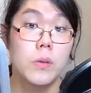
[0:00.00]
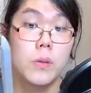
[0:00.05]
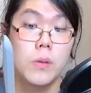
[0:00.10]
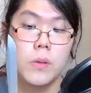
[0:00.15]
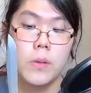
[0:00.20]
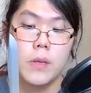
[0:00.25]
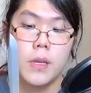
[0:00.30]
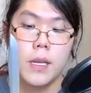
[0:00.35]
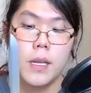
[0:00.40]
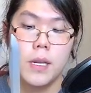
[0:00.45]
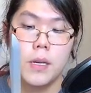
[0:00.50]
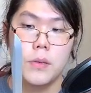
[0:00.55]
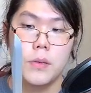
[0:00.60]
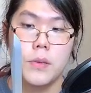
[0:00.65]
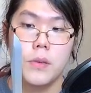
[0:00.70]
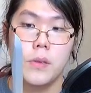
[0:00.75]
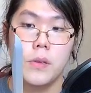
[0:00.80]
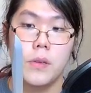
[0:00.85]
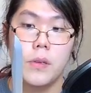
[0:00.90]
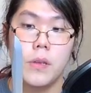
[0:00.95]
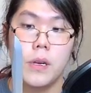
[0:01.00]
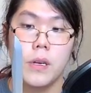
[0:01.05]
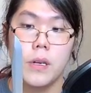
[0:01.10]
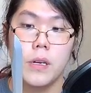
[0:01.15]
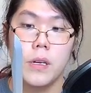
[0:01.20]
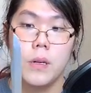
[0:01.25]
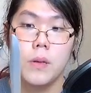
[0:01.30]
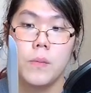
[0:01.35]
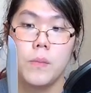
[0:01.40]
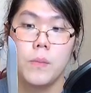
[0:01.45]
Handles are a little longer.
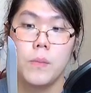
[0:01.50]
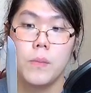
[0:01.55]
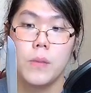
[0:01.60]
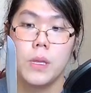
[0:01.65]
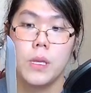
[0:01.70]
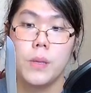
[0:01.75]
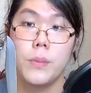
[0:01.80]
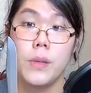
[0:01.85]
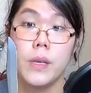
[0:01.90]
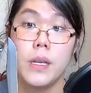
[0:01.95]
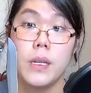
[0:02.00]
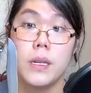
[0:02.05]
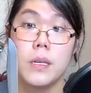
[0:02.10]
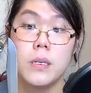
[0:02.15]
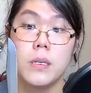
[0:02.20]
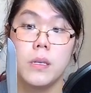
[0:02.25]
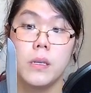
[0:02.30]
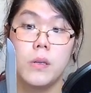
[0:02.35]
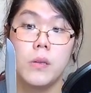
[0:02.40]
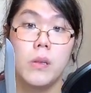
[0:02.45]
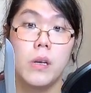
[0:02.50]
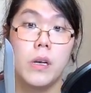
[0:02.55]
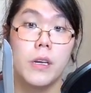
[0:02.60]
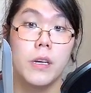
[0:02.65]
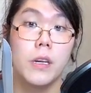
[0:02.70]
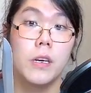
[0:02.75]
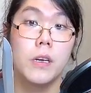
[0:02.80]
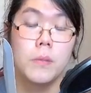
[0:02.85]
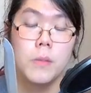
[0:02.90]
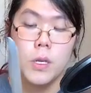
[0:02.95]
The blade is a little
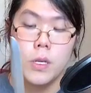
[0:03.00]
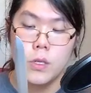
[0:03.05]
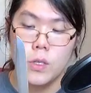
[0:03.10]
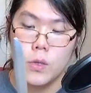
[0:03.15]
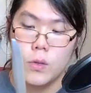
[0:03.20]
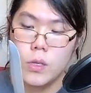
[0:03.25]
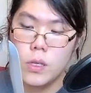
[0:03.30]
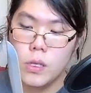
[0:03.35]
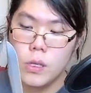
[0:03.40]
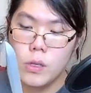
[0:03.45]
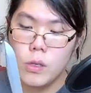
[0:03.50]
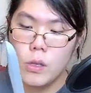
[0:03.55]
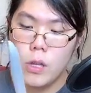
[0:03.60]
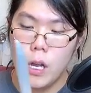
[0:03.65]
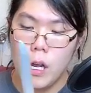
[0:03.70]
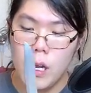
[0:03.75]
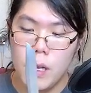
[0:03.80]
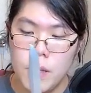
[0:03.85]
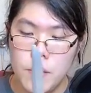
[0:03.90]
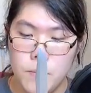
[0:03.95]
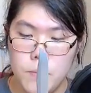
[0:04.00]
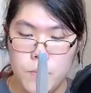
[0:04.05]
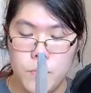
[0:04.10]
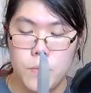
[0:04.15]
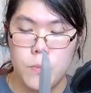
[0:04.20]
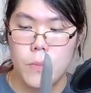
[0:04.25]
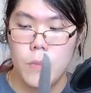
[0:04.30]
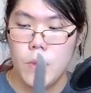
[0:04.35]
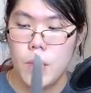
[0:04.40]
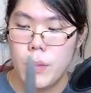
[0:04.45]
longer, so it's a little long.
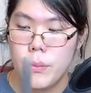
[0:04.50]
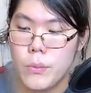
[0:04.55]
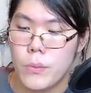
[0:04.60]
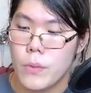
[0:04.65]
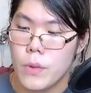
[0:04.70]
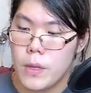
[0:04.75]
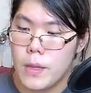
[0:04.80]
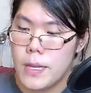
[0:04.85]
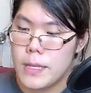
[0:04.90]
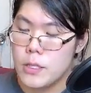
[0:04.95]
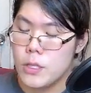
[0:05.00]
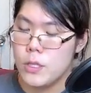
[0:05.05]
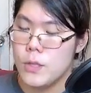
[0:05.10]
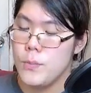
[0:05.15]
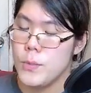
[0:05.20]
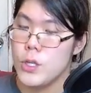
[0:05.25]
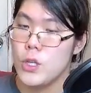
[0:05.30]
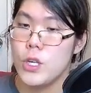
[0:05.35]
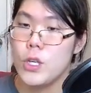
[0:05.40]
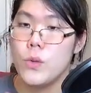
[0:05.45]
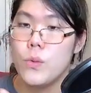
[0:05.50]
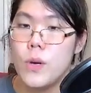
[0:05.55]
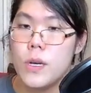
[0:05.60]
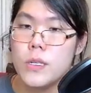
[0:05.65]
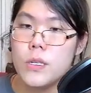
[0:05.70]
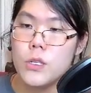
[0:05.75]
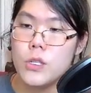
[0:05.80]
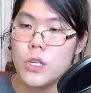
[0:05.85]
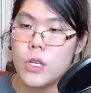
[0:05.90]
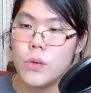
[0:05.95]
That's just Machinewise
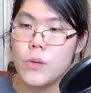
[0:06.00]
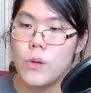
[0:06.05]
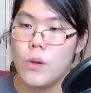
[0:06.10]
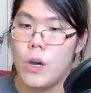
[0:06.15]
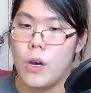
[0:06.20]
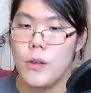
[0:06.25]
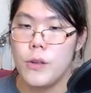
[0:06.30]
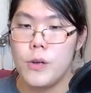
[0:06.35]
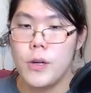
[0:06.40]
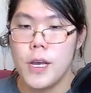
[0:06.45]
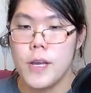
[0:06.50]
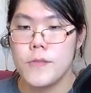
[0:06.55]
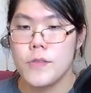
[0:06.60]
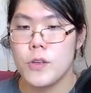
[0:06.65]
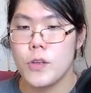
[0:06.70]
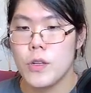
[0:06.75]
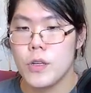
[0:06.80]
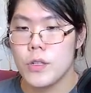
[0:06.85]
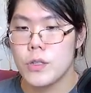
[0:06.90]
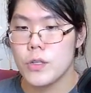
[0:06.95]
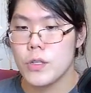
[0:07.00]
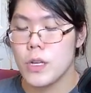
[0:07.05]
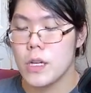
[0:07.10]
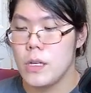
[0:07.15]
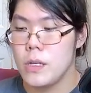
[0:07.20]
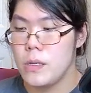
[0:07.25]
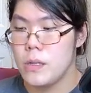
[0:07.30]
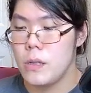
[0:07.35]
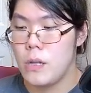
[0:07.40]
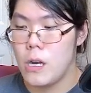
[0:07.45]
in general. All their knives are just
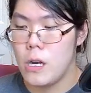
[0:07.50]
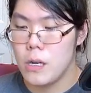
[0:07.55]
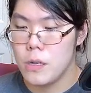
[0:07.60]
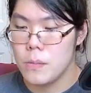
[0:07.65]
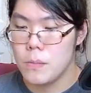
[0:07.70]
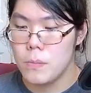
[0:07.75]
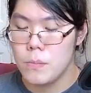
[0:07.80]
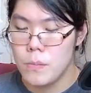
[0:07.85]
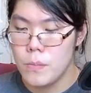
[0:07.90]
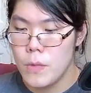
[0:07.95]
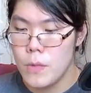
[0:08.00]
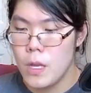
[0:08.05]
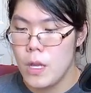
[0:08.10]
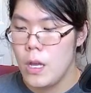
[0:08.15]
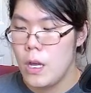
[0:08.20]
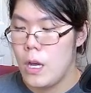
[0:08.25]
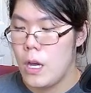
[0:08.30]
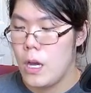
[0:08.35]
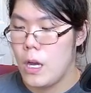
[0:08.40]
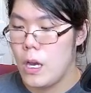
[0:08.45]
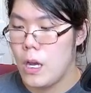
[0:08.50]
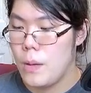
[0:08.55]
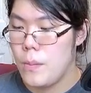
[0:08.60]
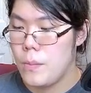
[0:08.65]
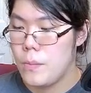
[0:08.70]
kind of long.